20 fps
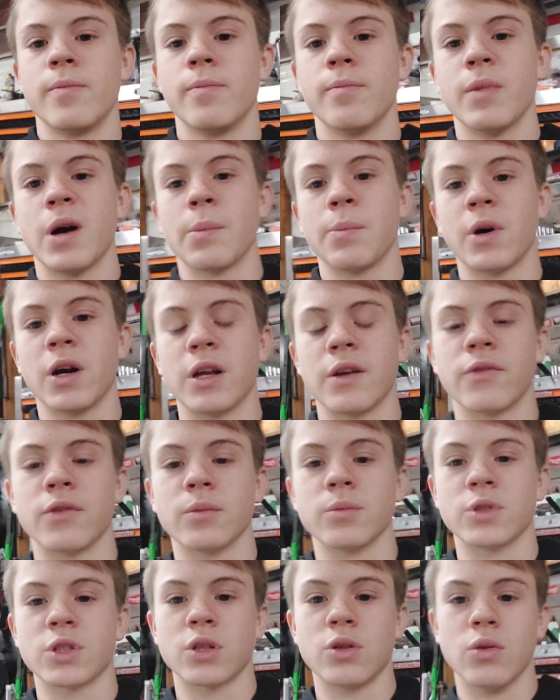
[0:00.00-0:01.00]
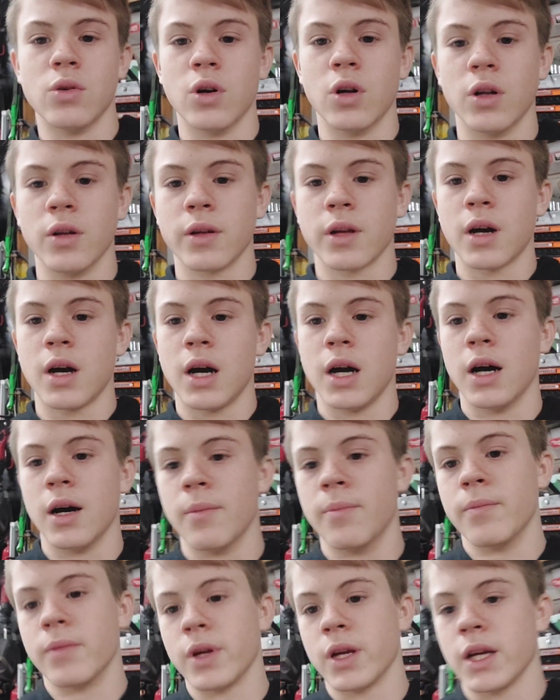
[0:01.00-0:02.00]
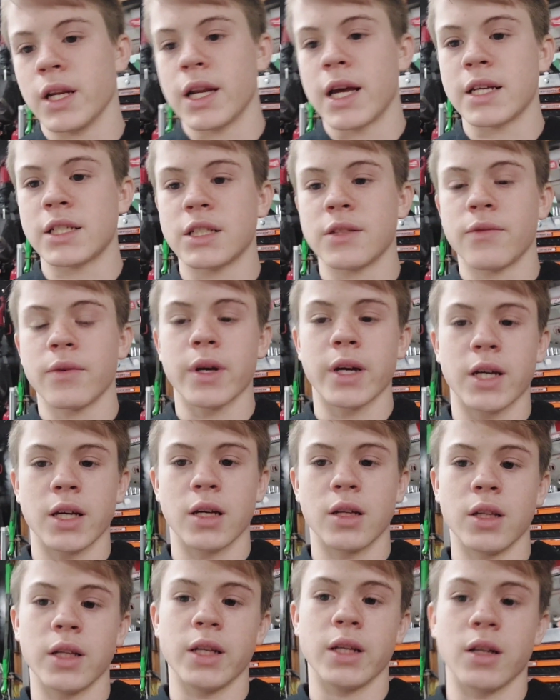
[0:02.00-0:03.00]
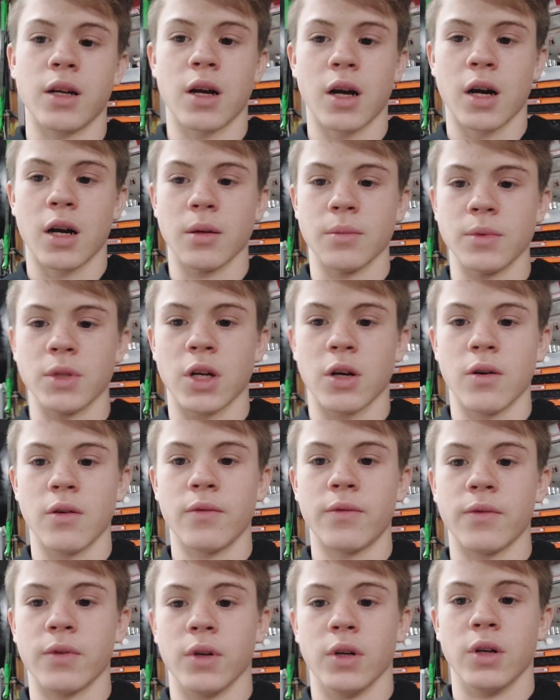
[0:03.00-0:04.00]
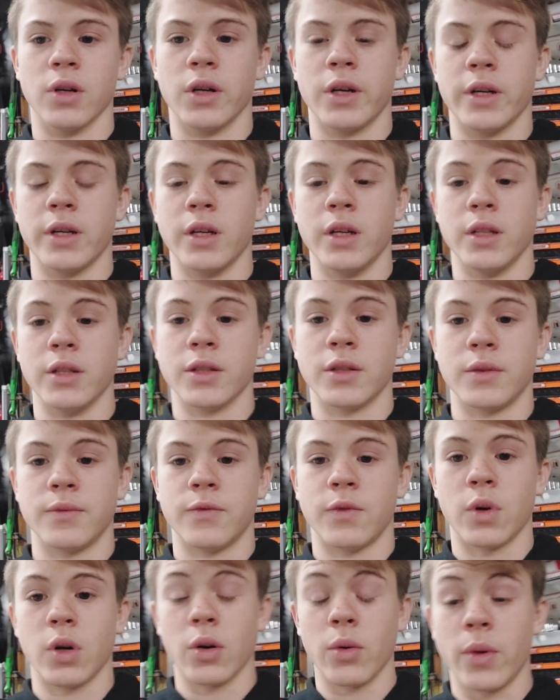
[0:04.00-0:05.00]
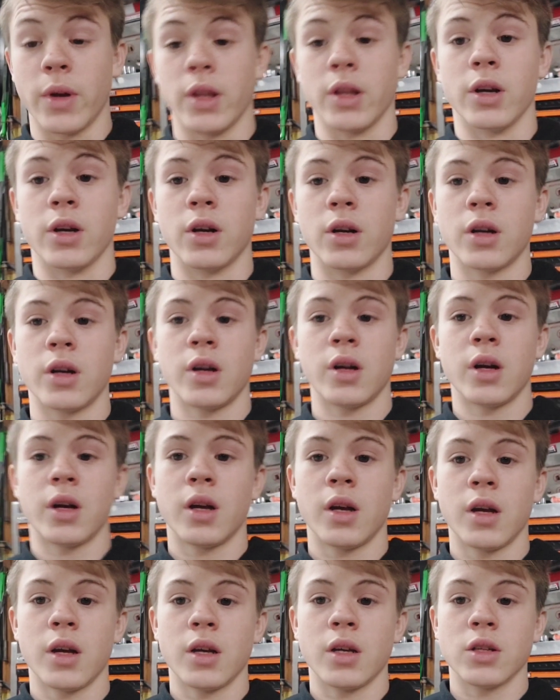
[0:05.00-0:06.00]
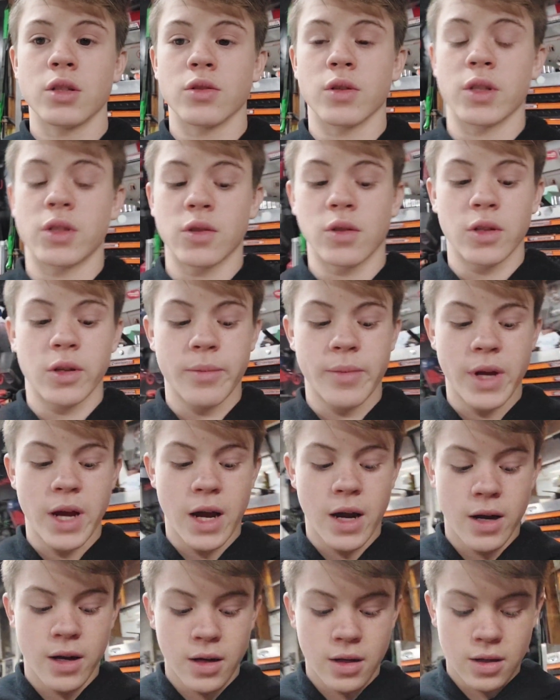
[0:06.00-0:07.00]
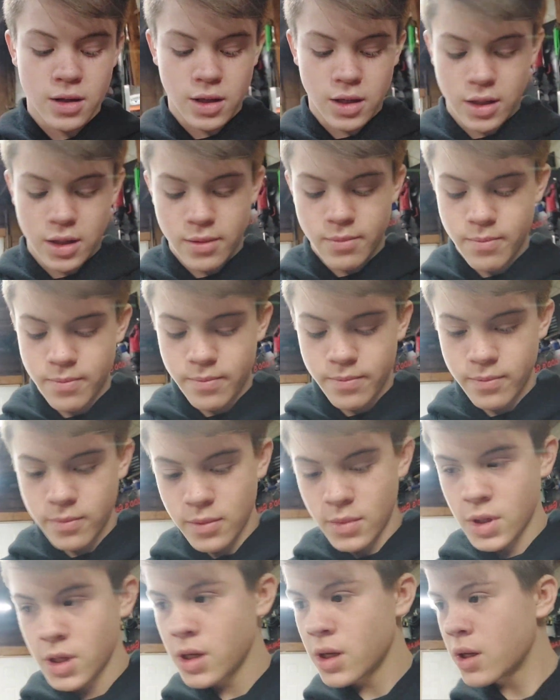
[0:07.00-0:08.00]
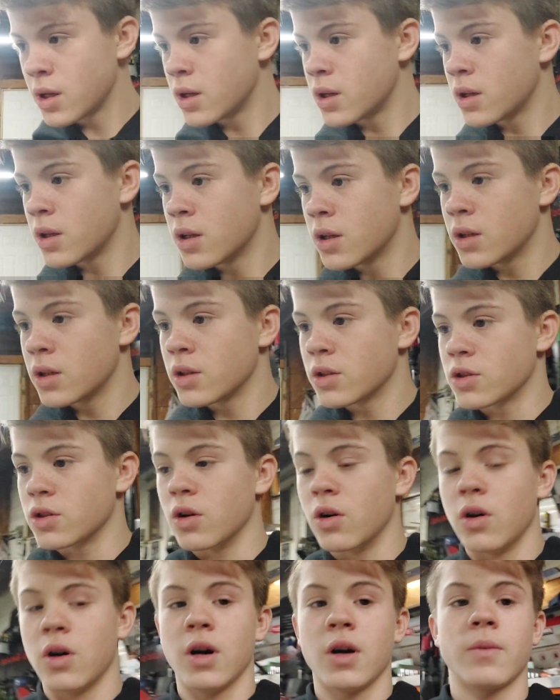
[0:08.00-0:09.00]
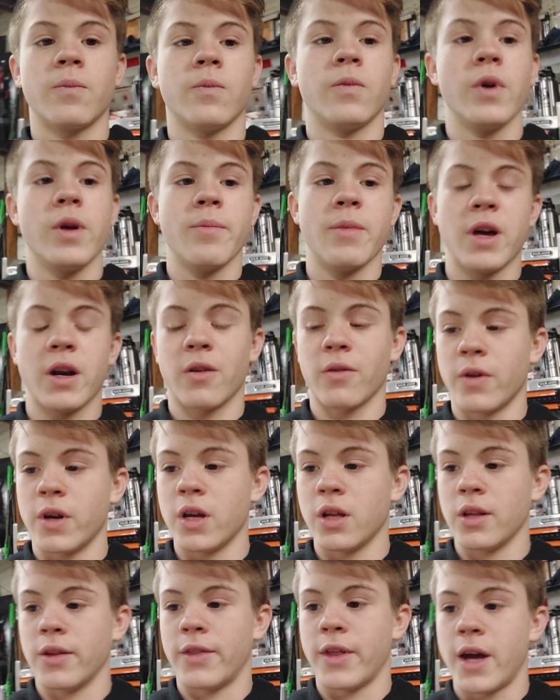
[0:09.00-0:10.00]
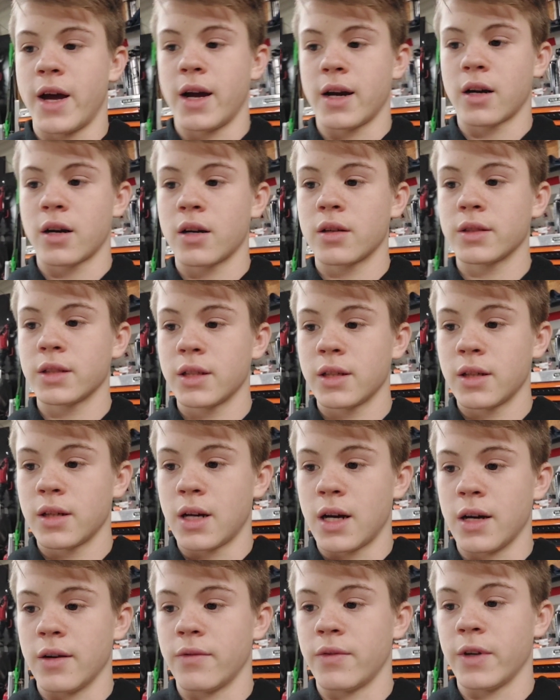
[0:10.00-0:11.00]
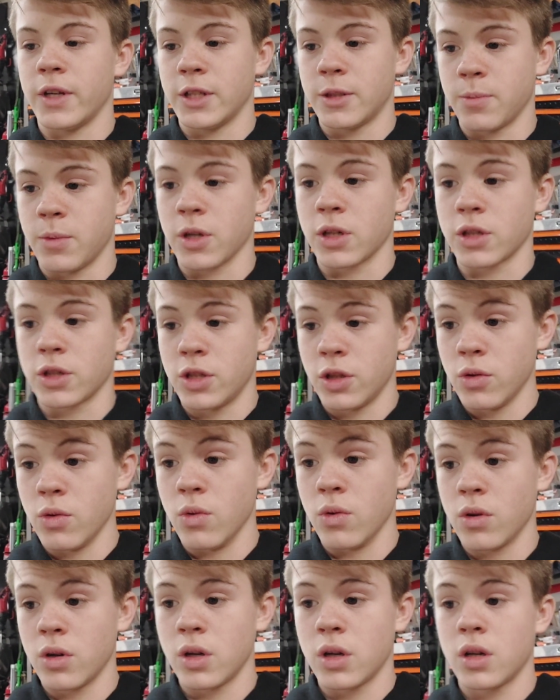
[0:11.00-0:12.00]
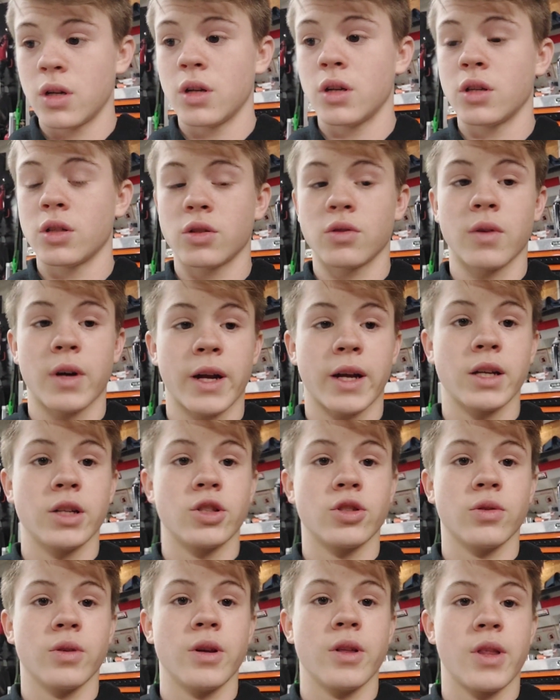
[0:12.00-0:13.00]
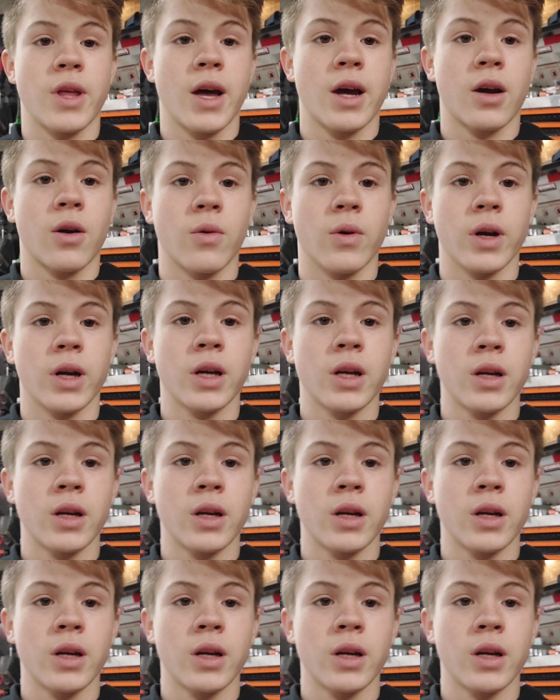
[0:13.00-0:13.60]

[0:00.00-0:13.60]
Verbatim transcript: my buddy from school, um, he had asked if I could clean carbs out for his four-wheeler. So I told him, yeah. Um, so we made a reel of that on Facebook, too, so I can show you that quick.